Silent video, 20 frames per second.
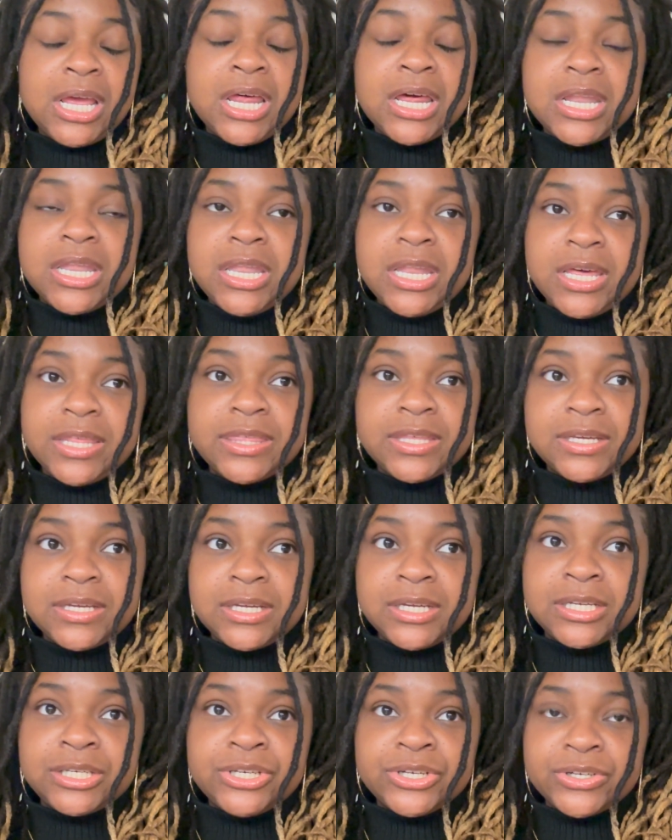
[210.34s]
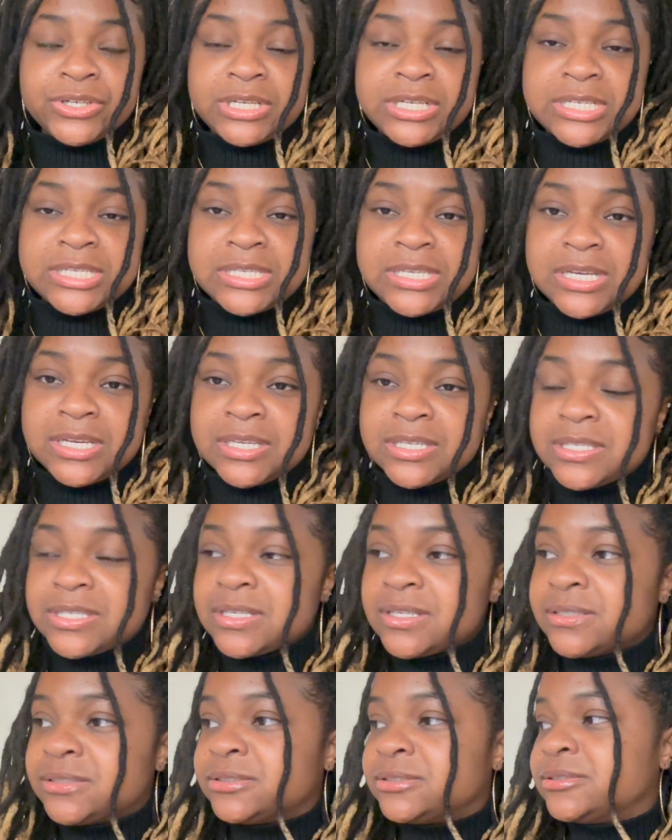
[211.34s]
nothing during these tests. So
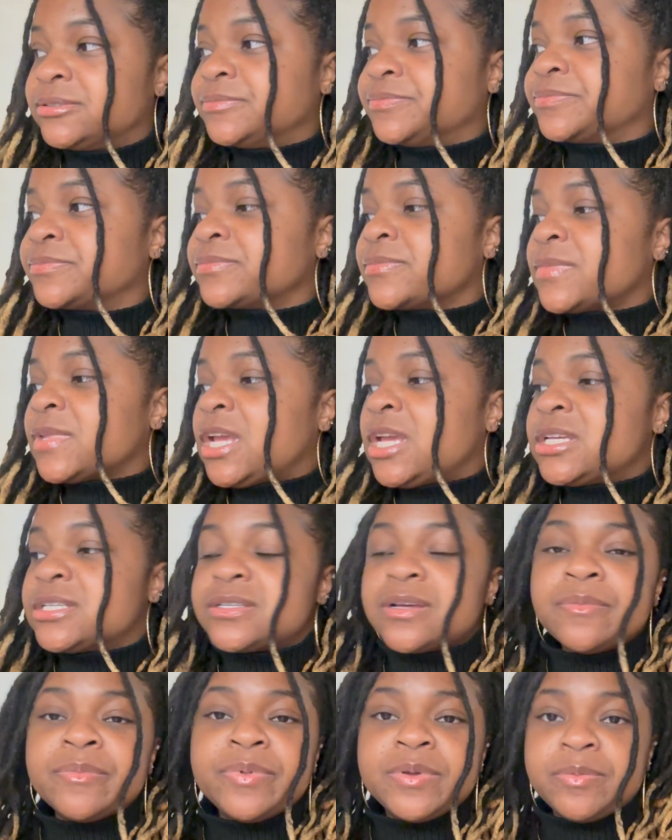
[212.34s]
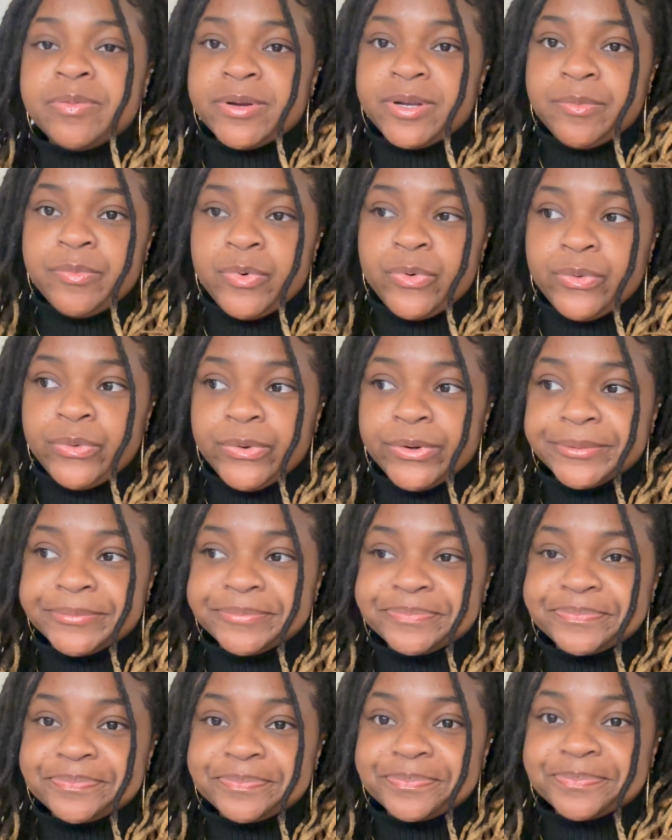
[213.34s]
I'm gonna be pretty bored.
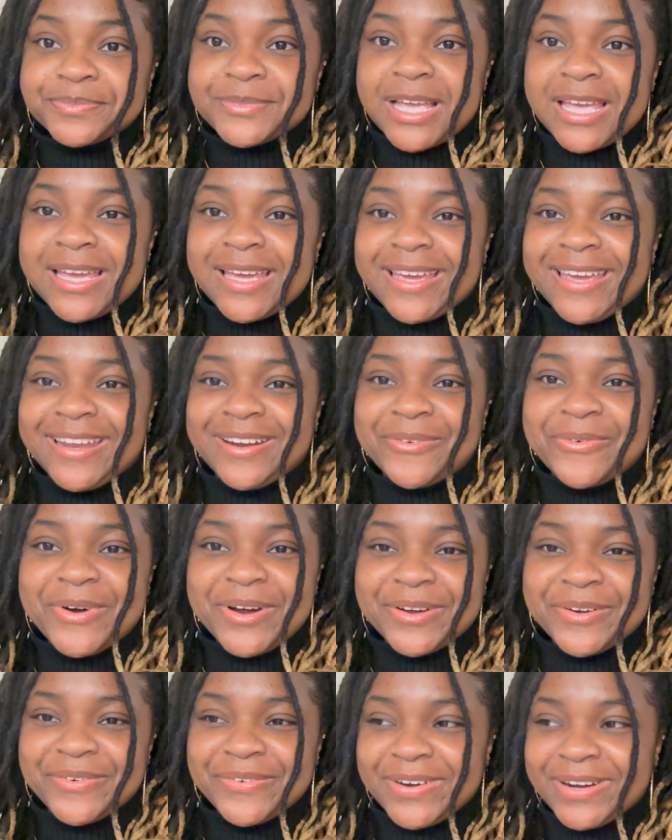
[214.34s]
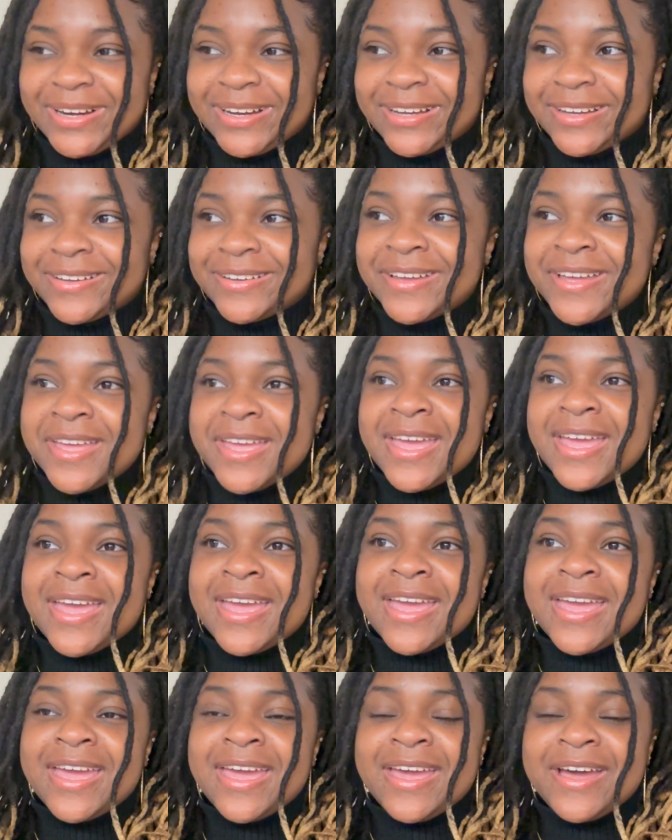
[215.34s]
I gotta walk around,
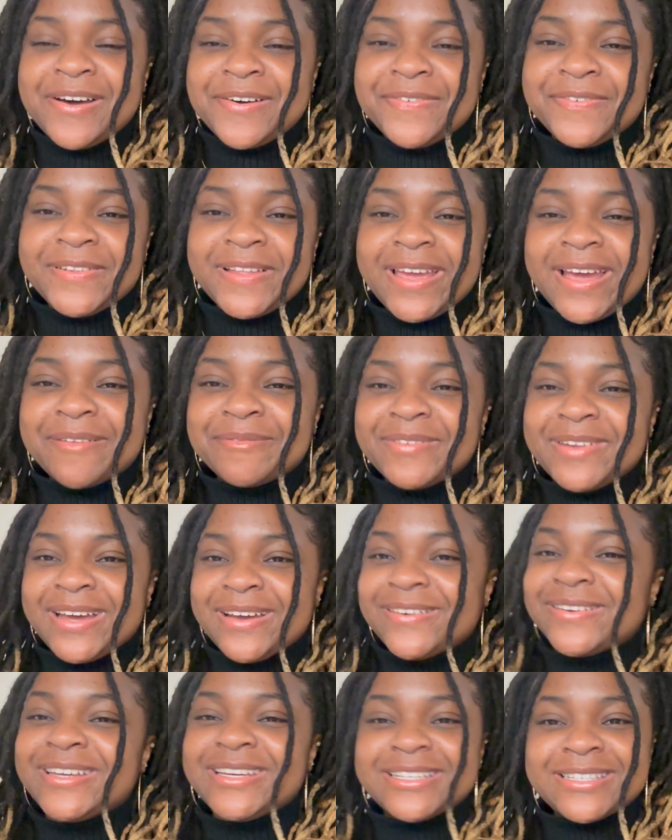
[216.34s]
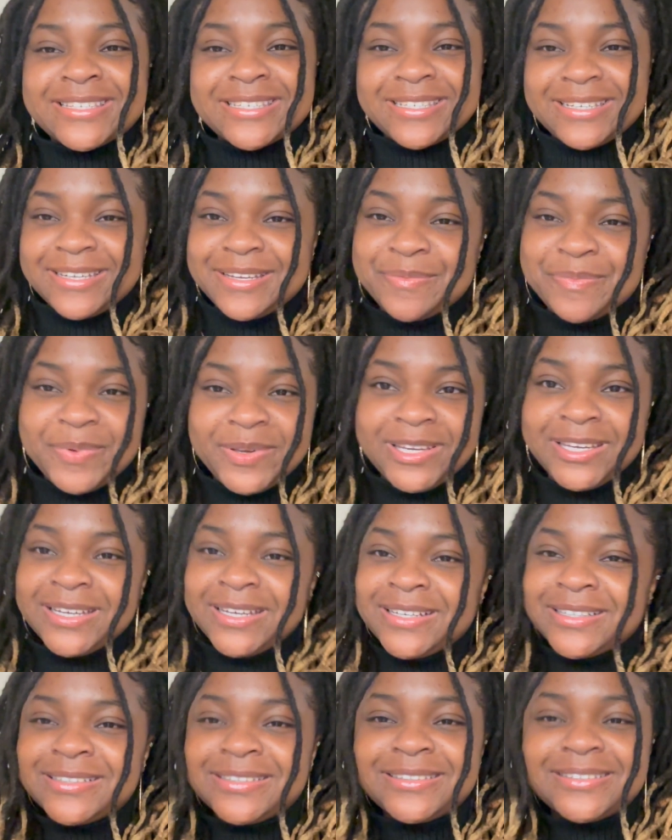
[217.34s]
and hopefully I'm not get sleepy,
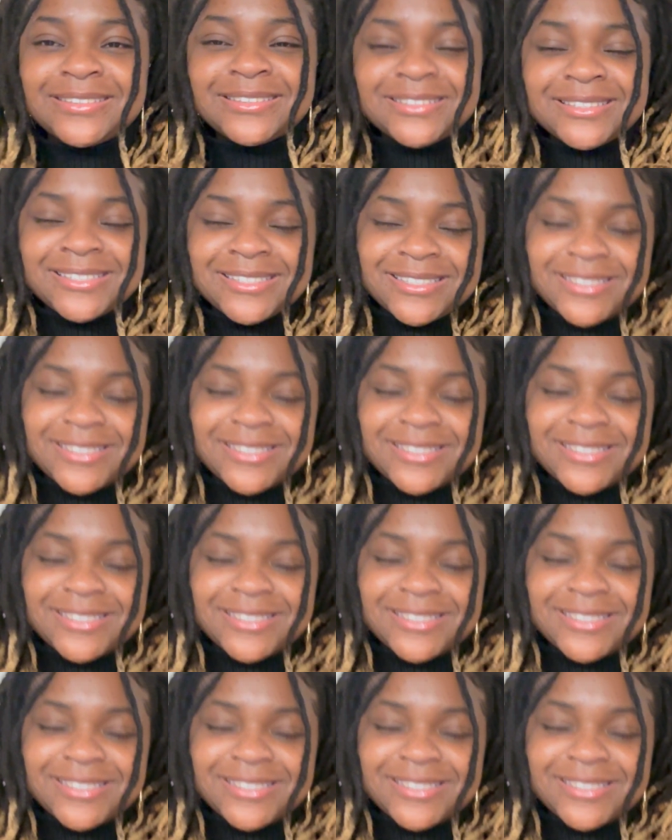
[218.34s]
cause